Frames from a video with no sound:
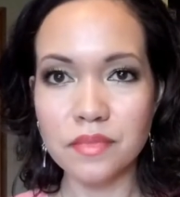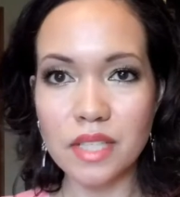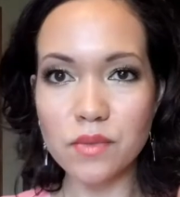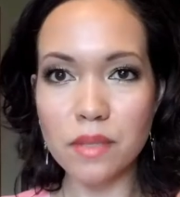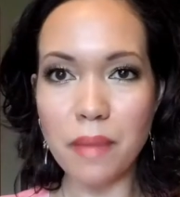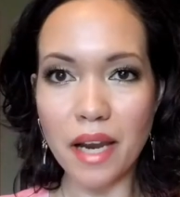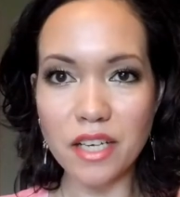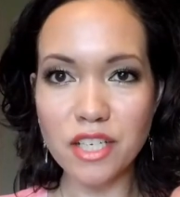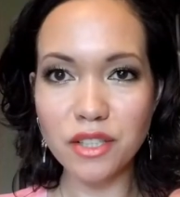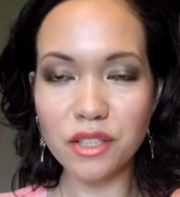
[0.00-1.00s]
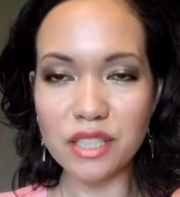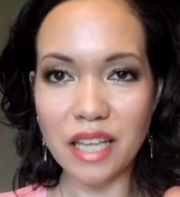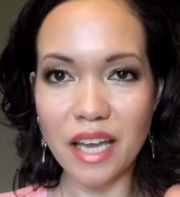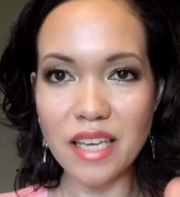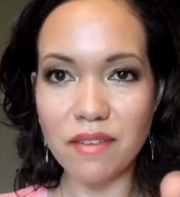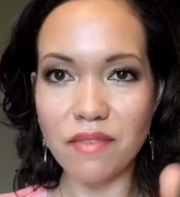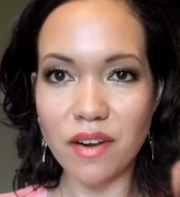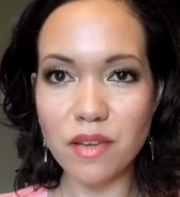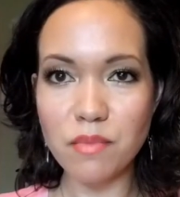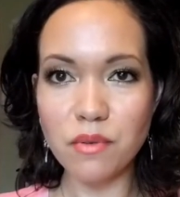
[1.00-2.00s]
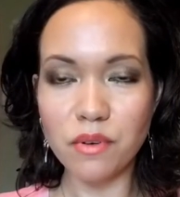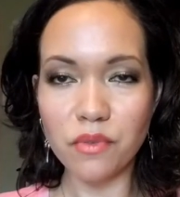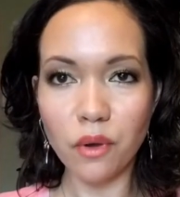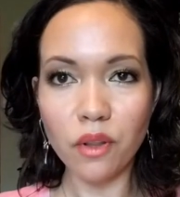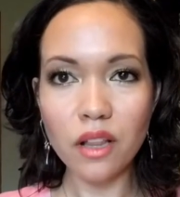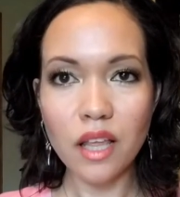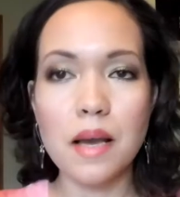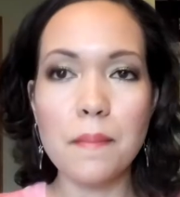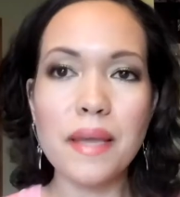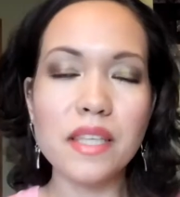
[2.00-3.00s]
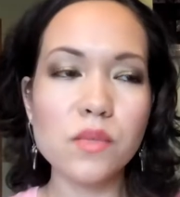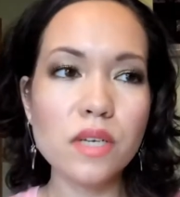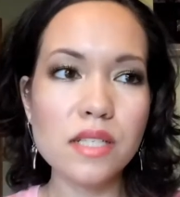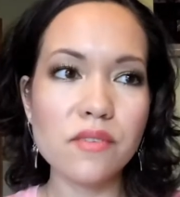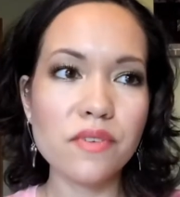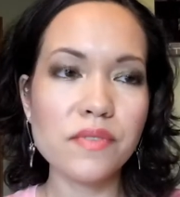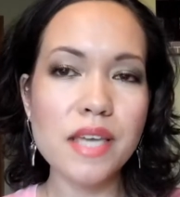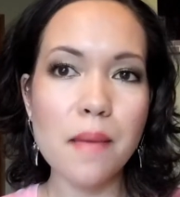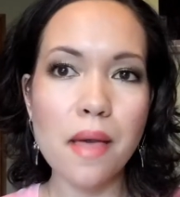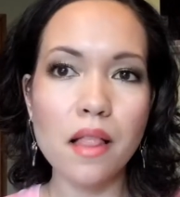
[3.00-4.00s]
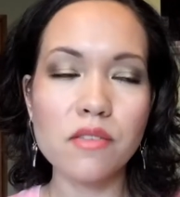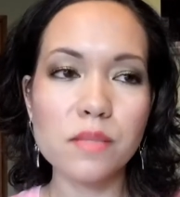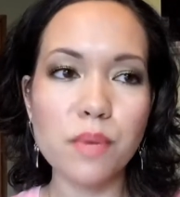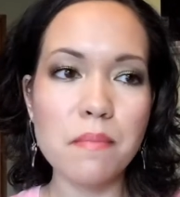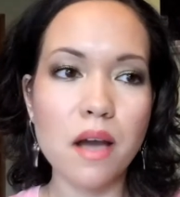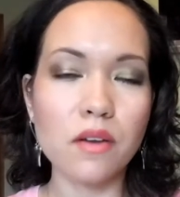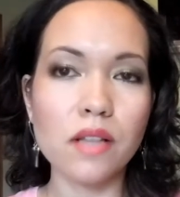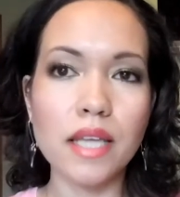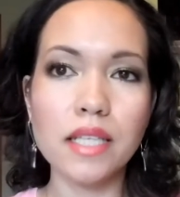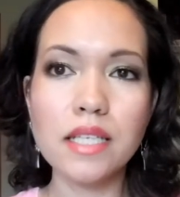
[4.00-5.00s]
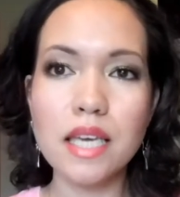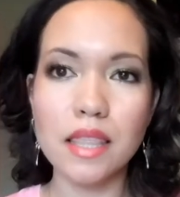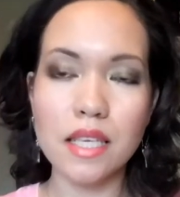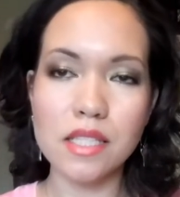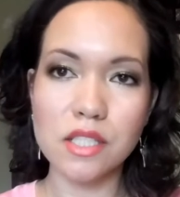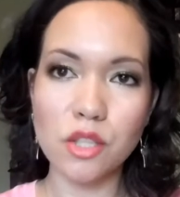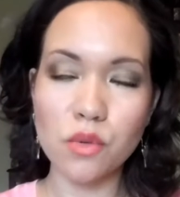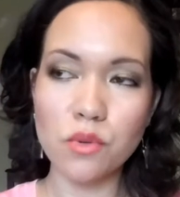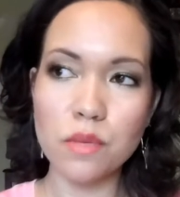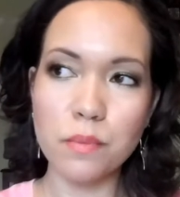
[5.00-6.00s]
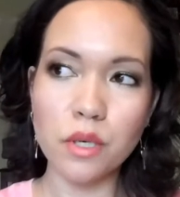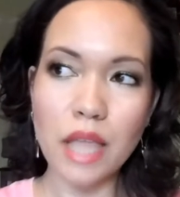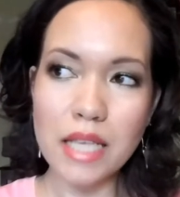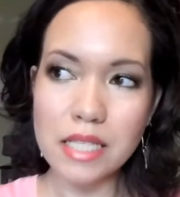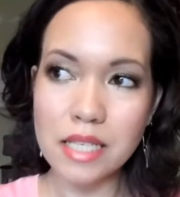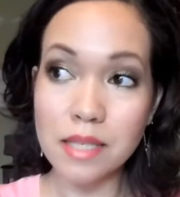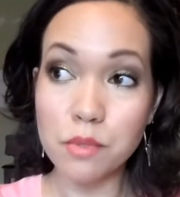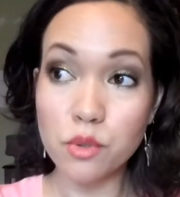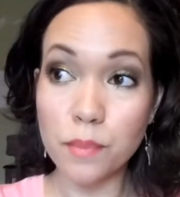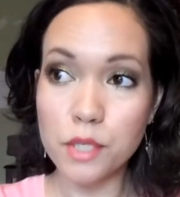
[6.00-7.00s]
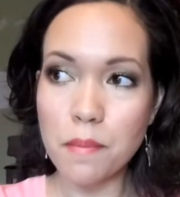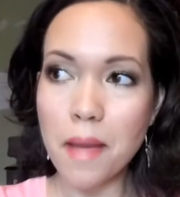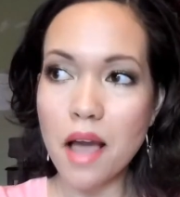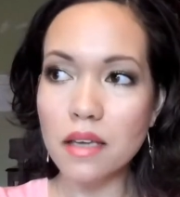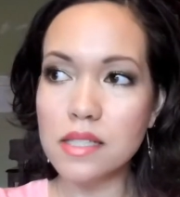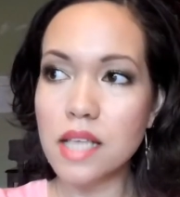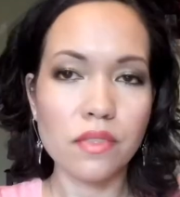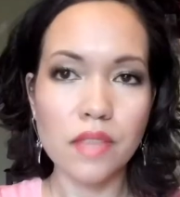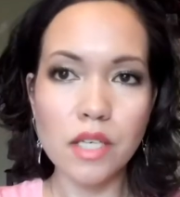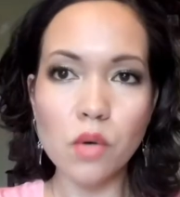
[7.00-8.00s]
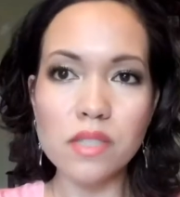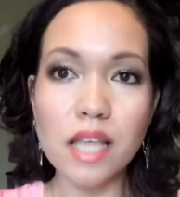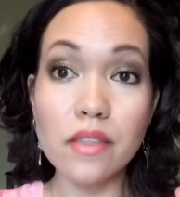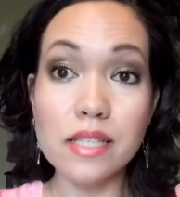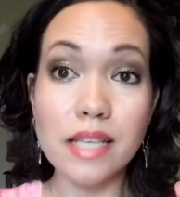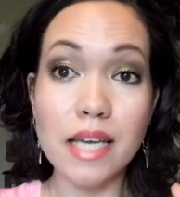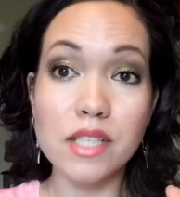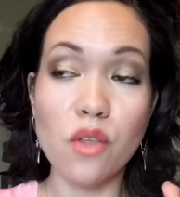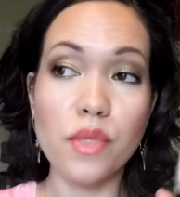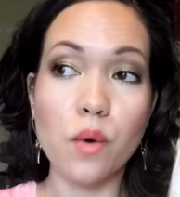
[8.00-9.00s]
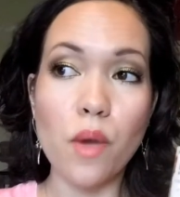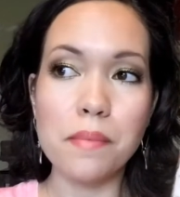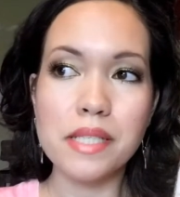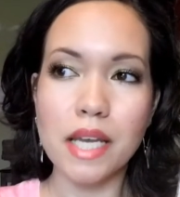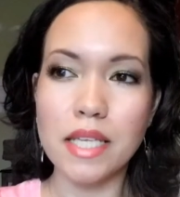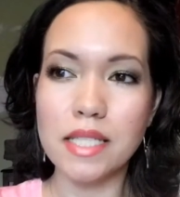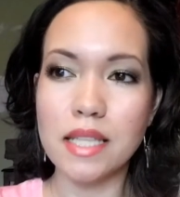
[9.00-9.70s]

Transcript: That's what the packaging looks like. Very beautiful. But this one is a 50 ml spray bottle. I did get this through the Pearlesque subscription box. They don't sell this size on their website.